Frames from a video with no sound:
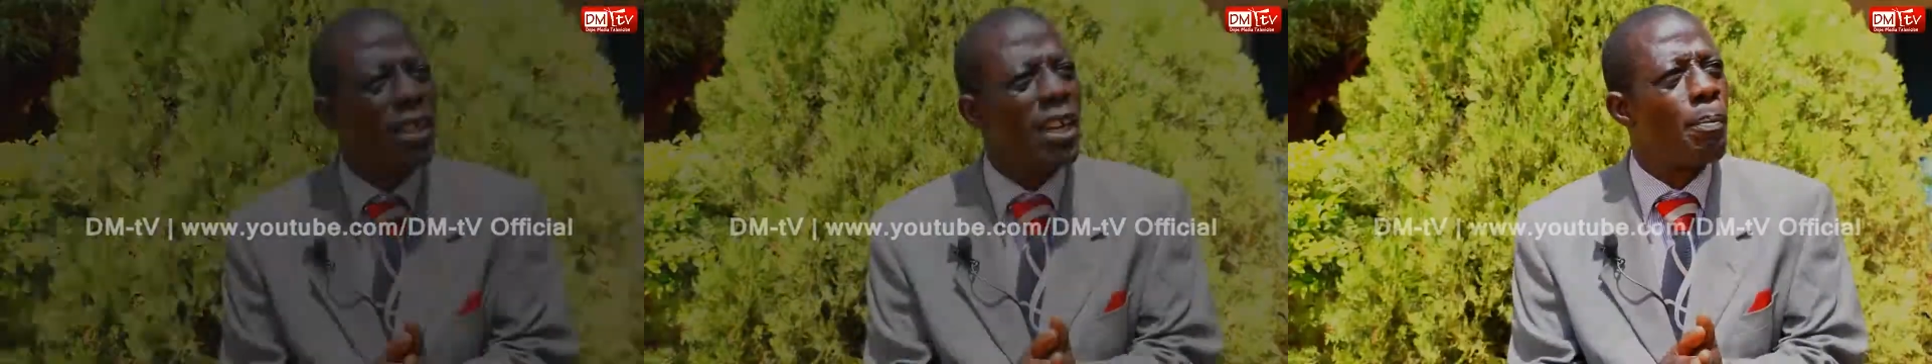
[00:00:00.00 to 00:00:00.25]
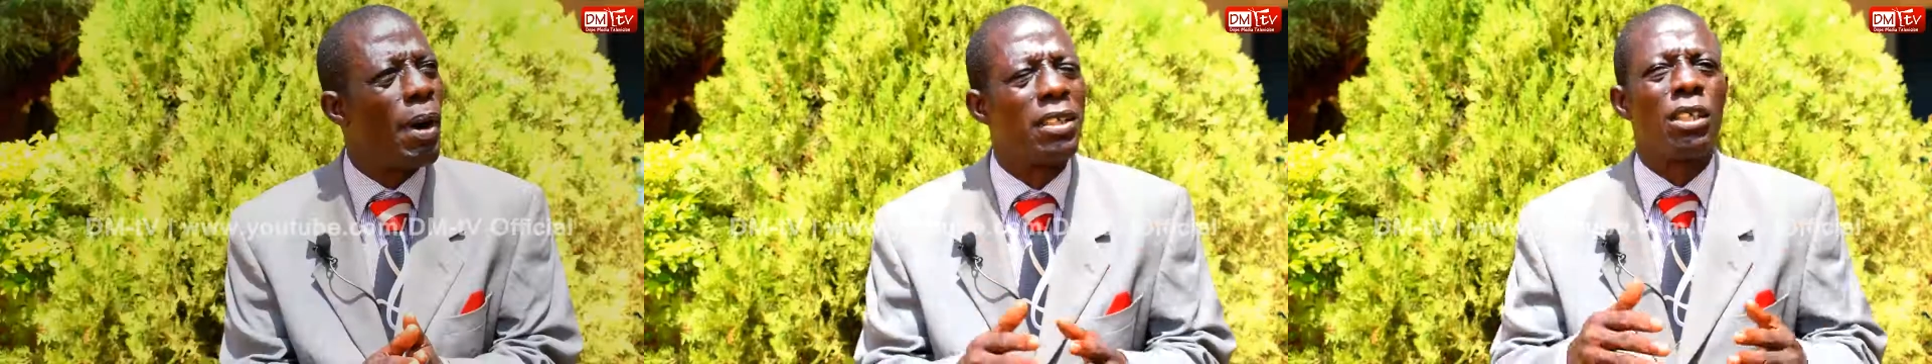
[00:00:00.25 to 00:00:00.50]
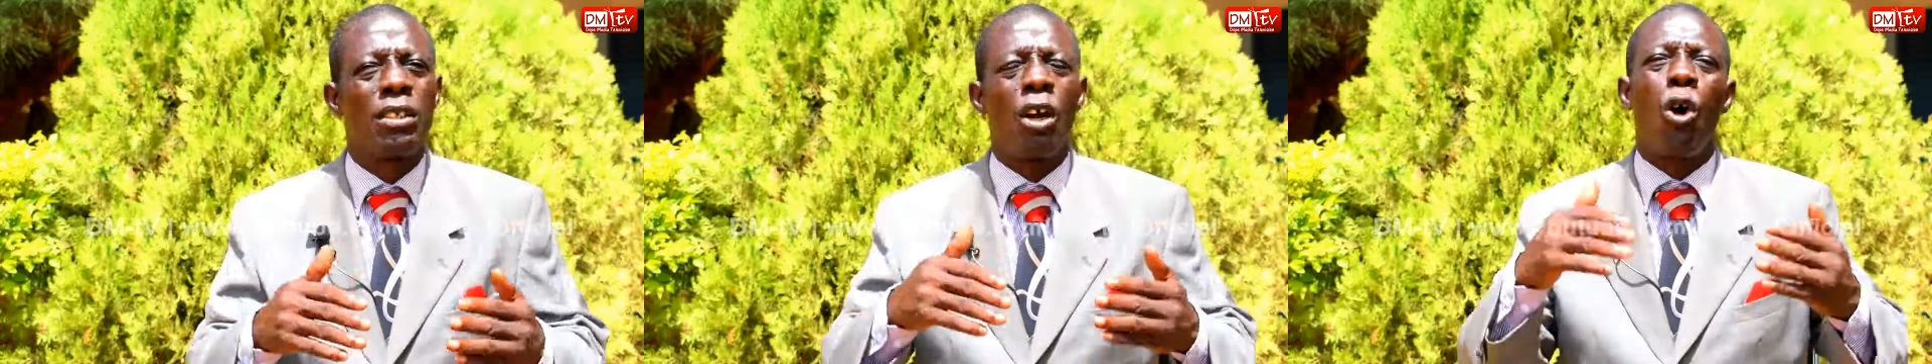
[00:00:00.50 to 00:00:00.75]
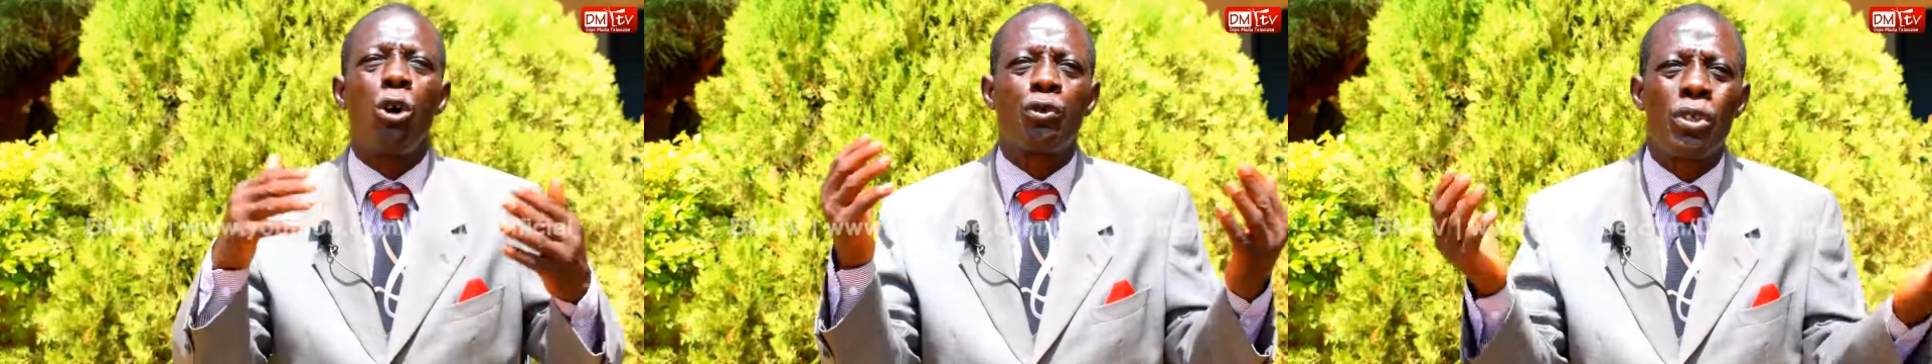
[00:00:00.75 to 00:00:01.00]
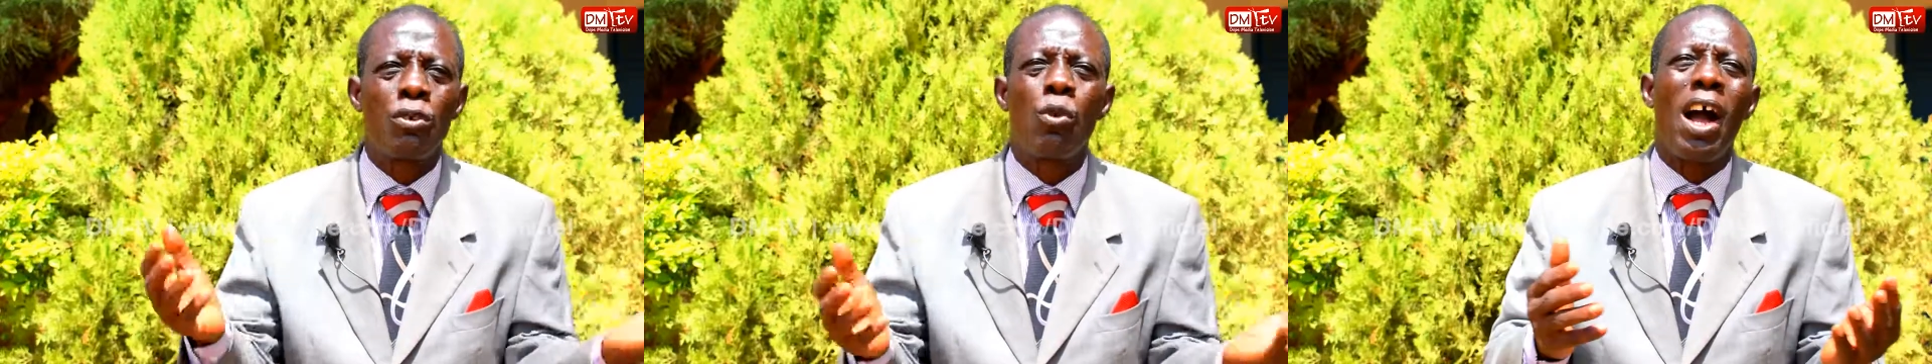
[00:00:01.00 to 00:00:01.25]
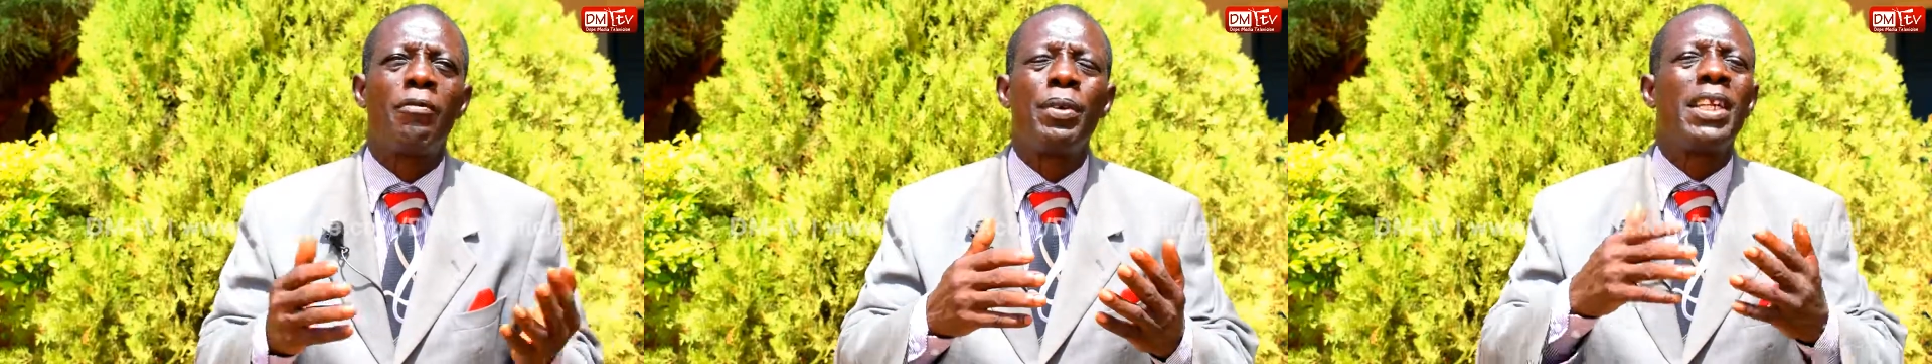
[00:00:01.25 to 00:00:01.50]
Talking about the old students who
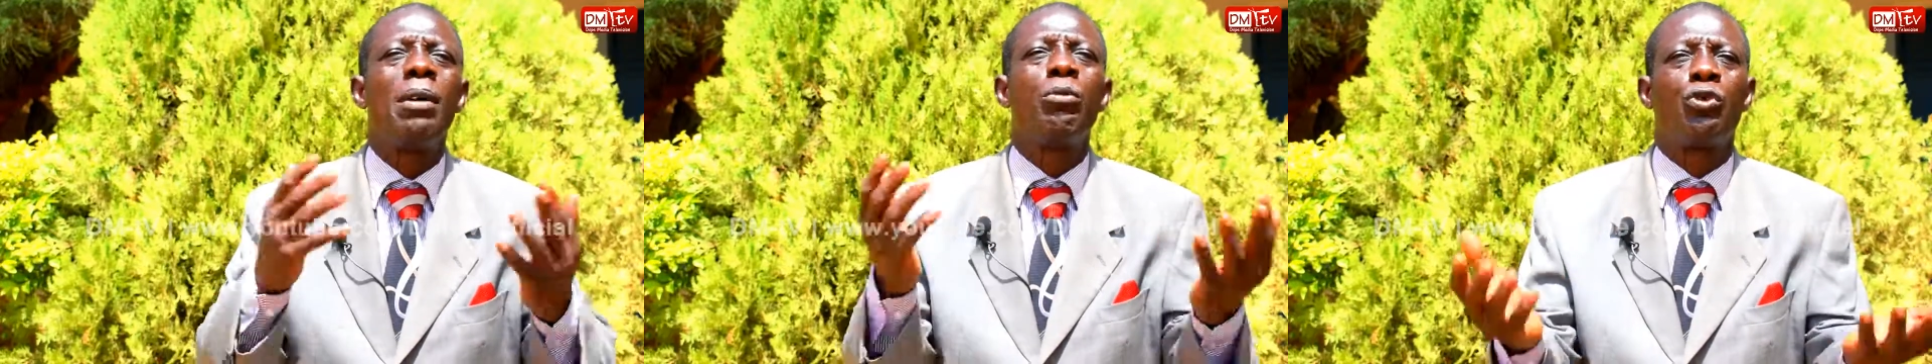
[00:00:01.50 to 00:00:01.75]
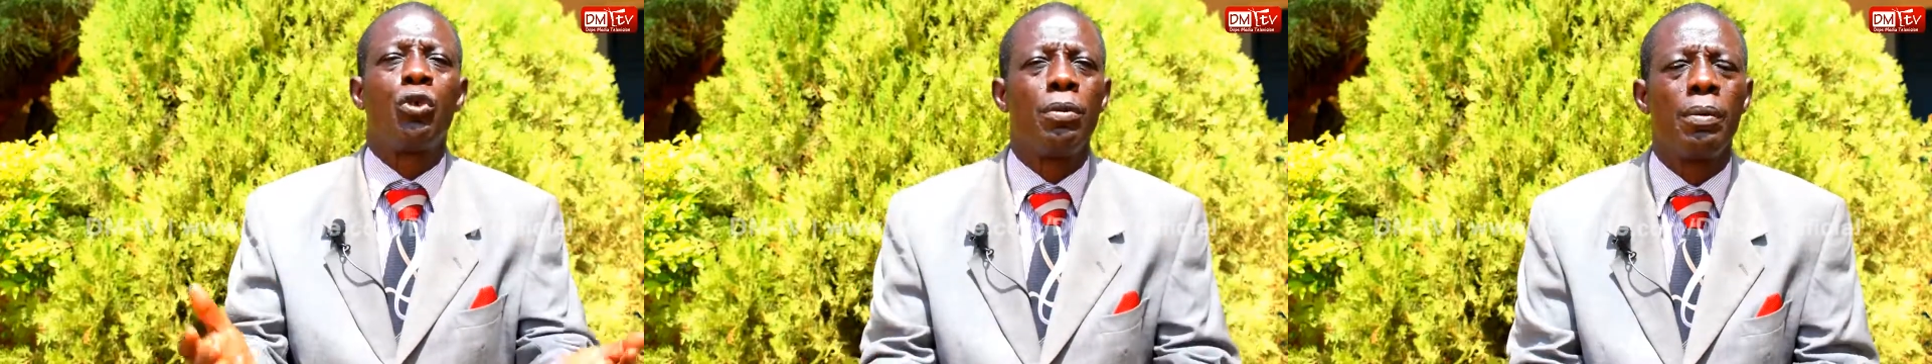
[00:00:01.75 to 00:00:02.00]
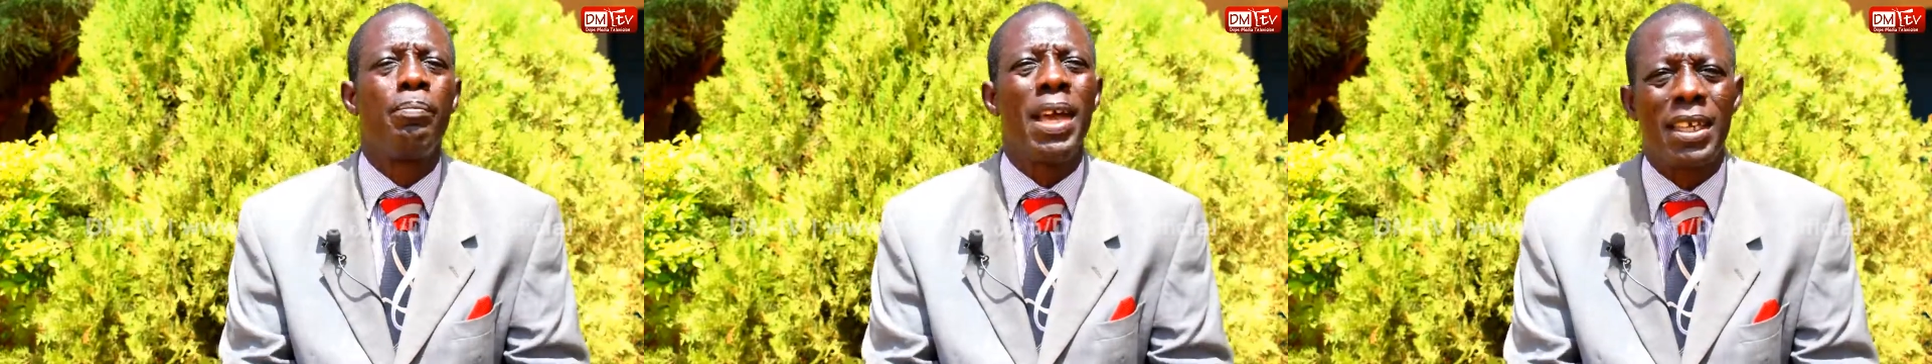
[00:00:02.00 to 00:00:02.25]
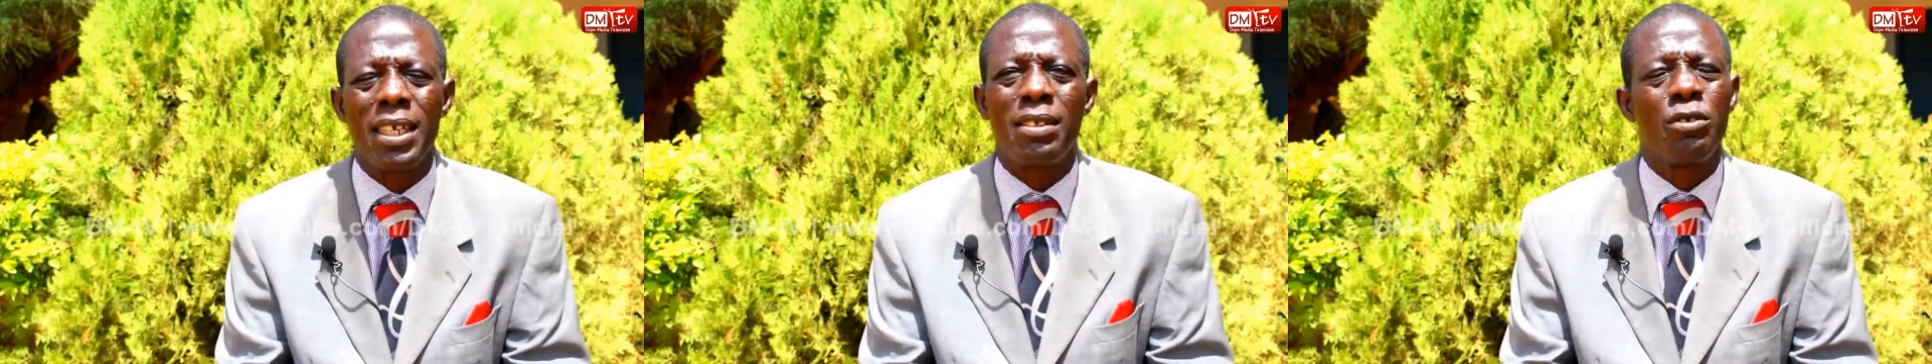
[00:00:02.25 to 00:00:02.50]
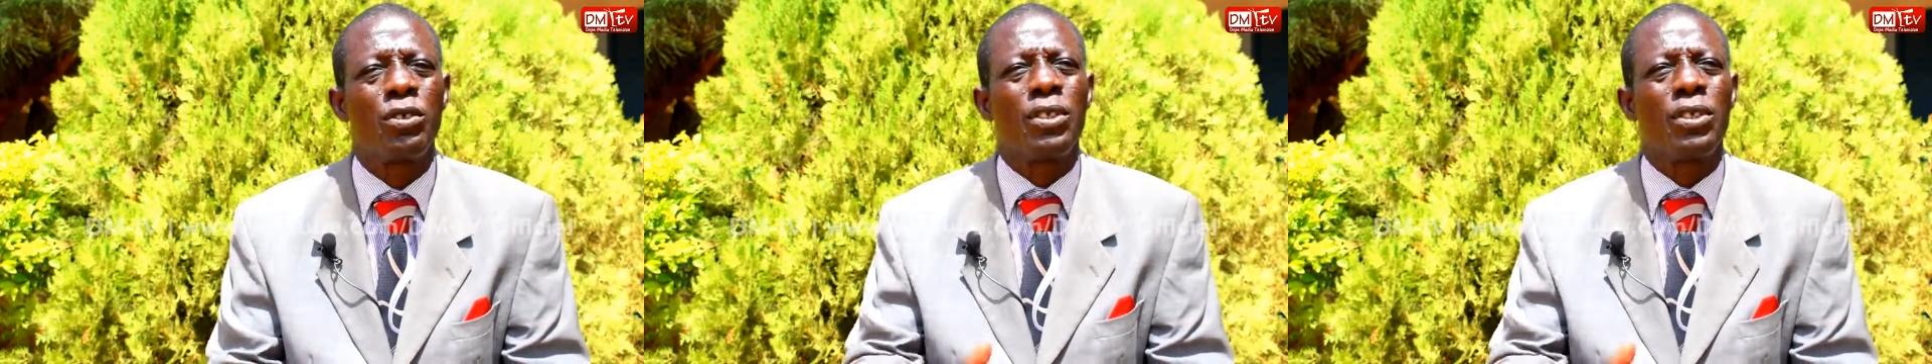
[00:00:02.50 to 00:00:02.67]
have been able to make it,